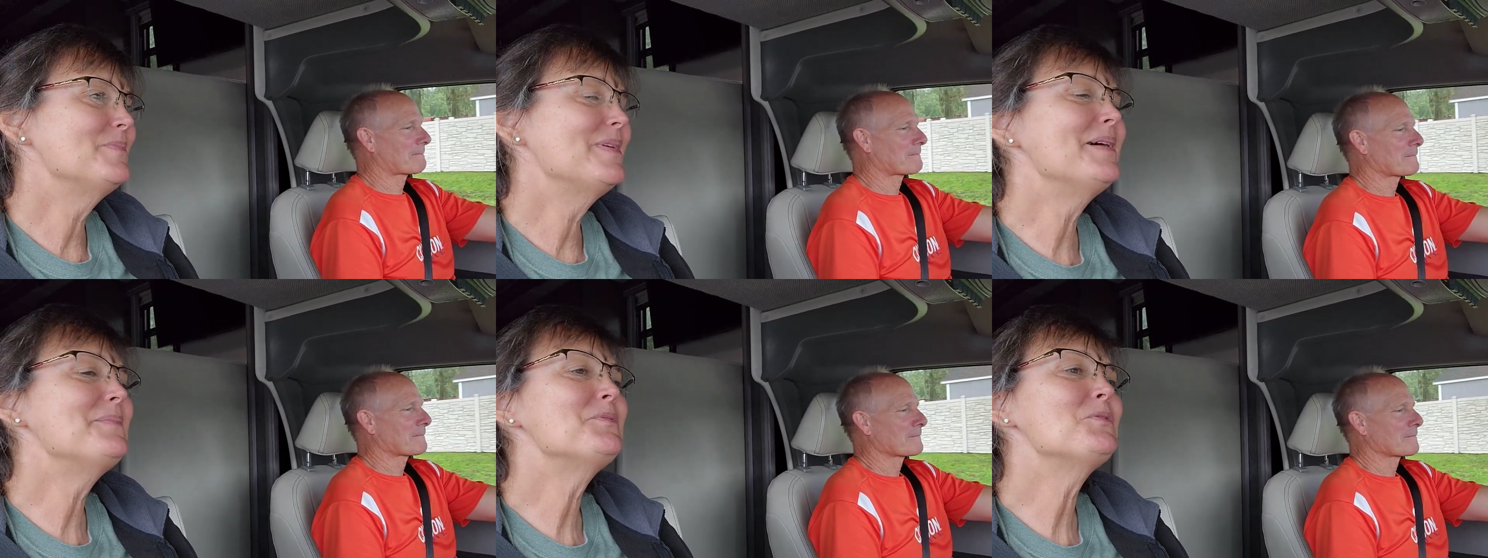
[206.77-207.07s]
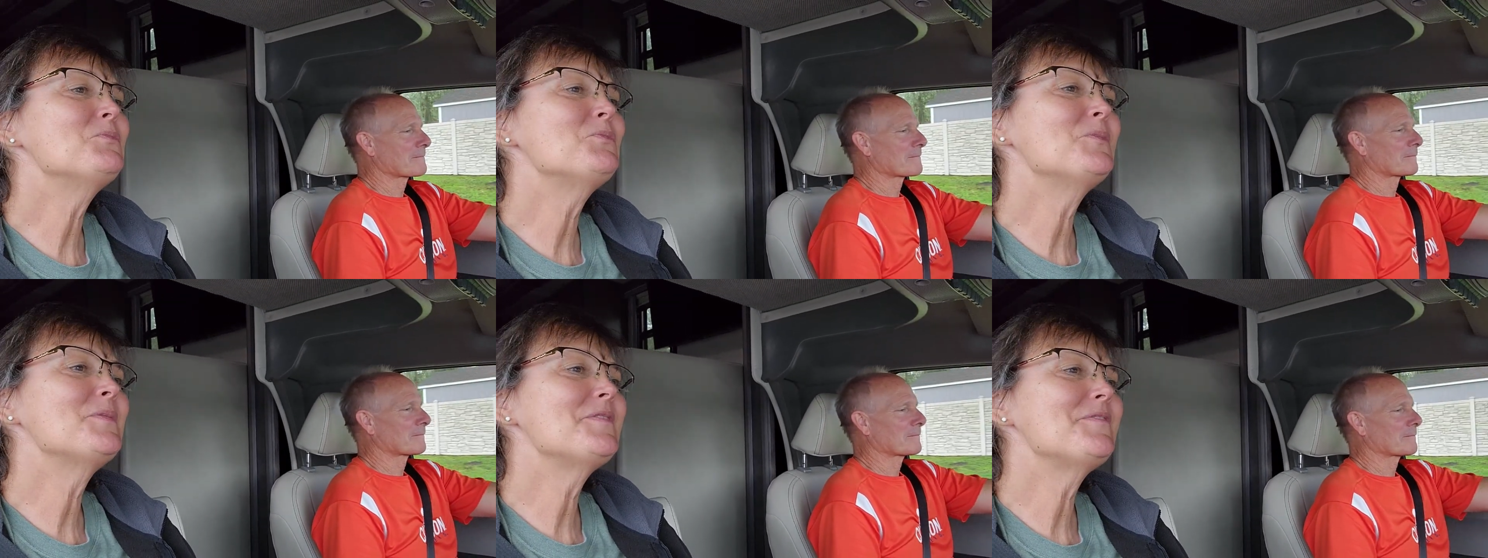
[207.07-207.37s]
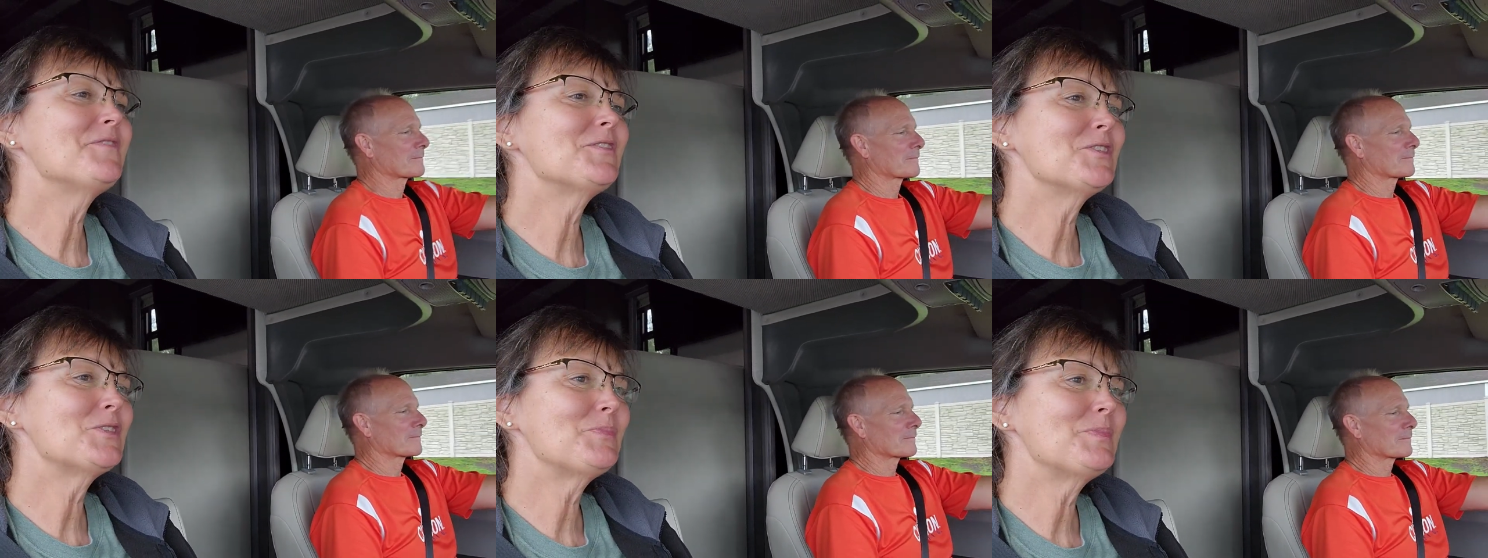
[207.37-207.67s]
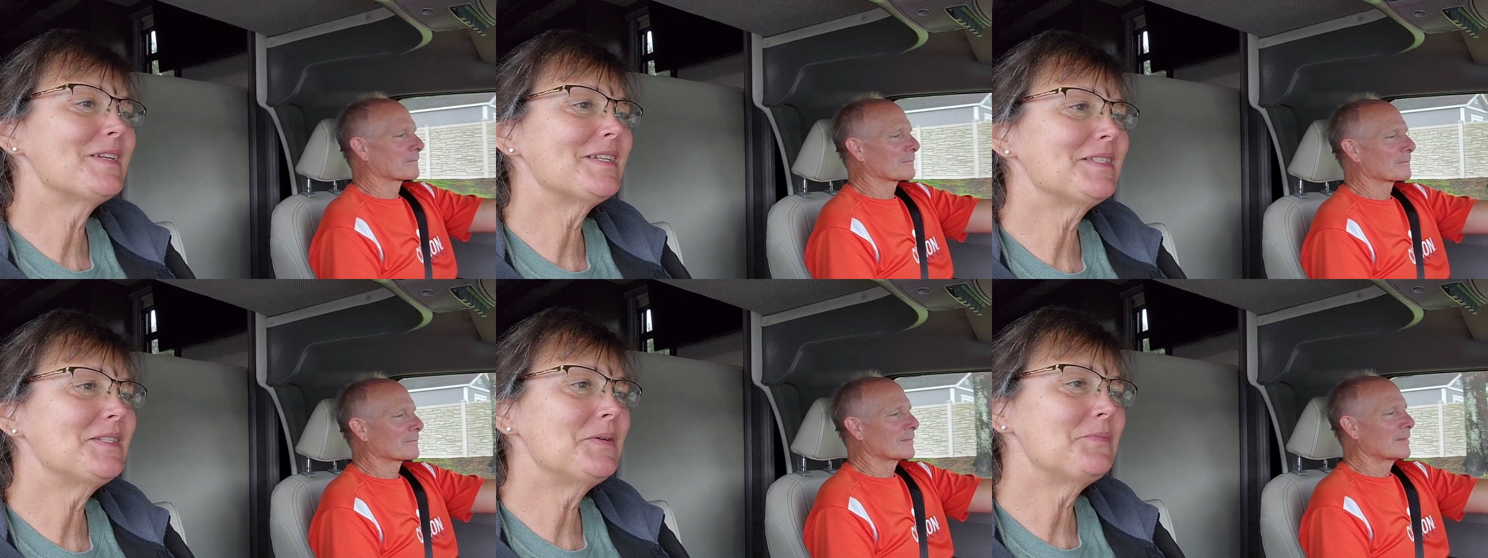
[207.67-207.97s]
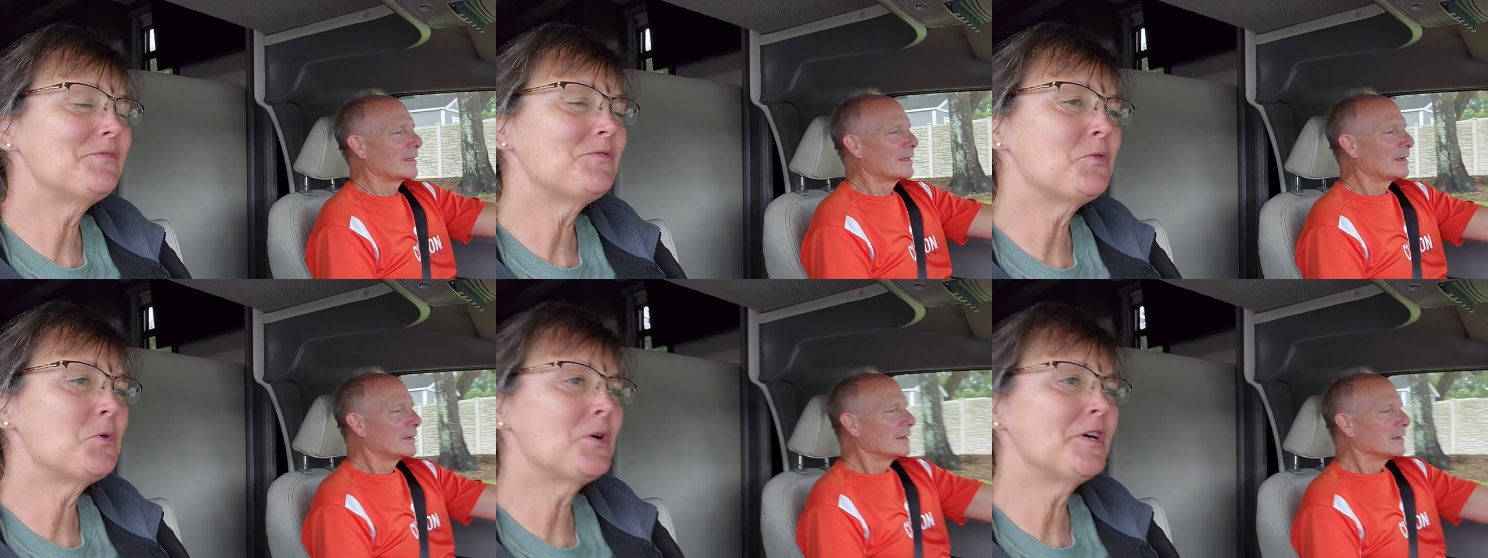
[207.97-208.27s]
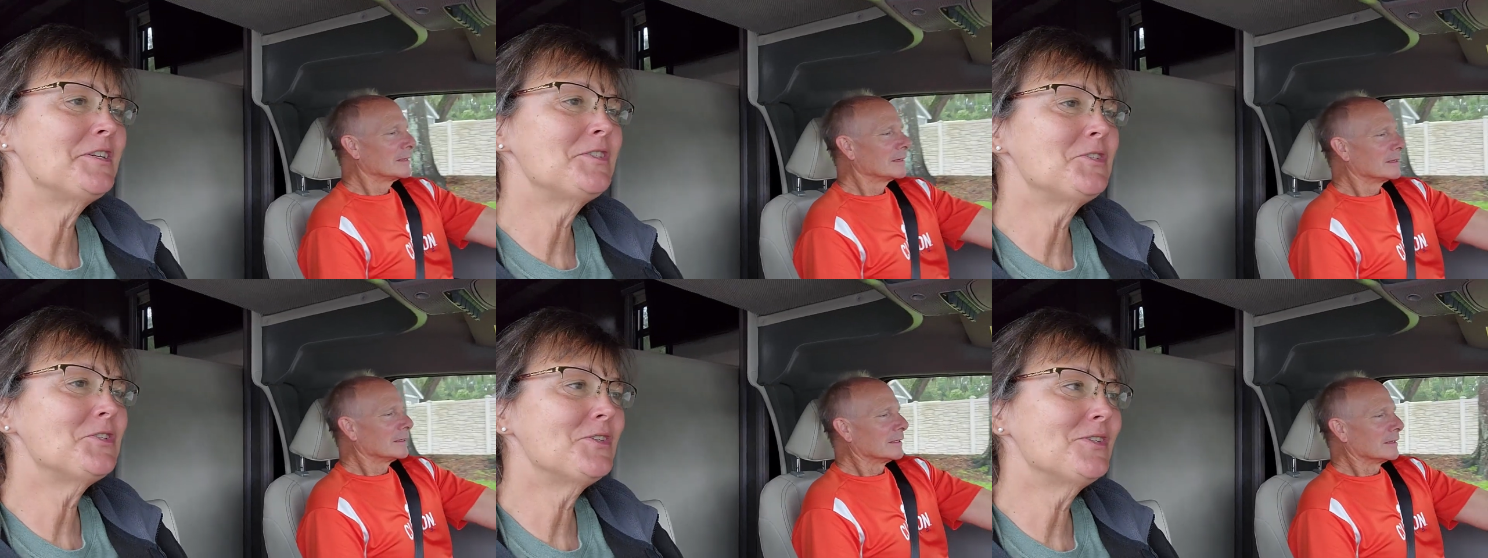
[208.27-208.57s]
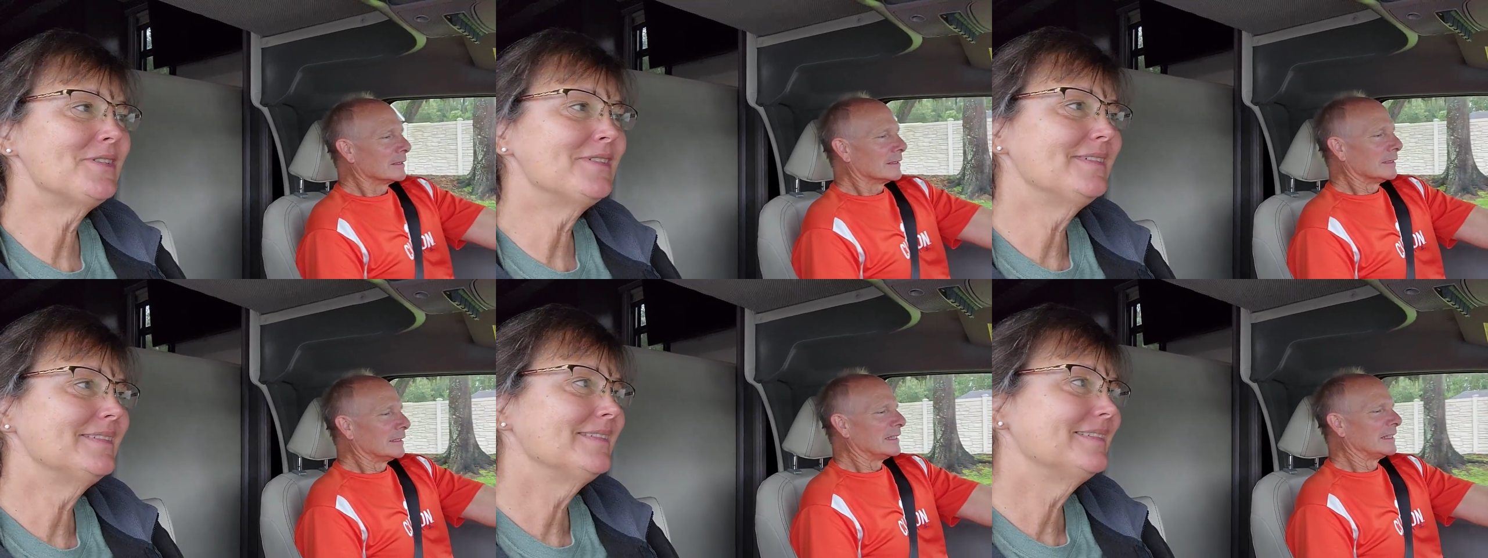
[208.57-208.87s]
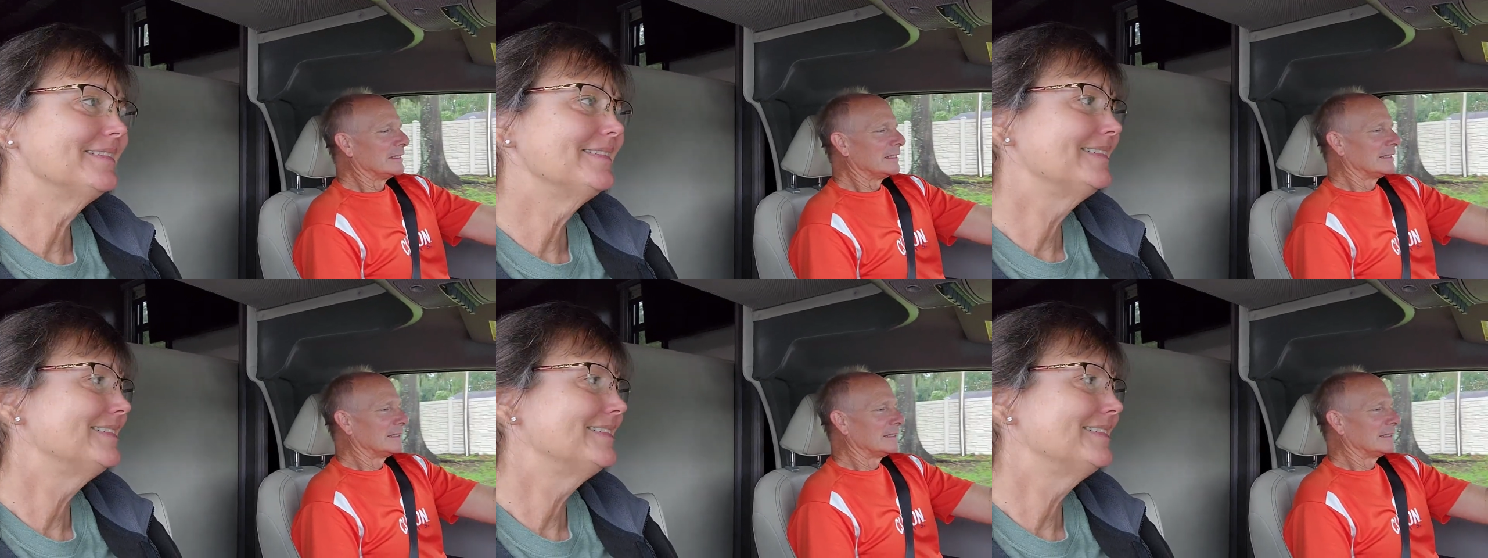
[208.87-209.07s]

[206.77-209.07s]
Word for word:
Speaker 1: remember when we first picked up Voyager?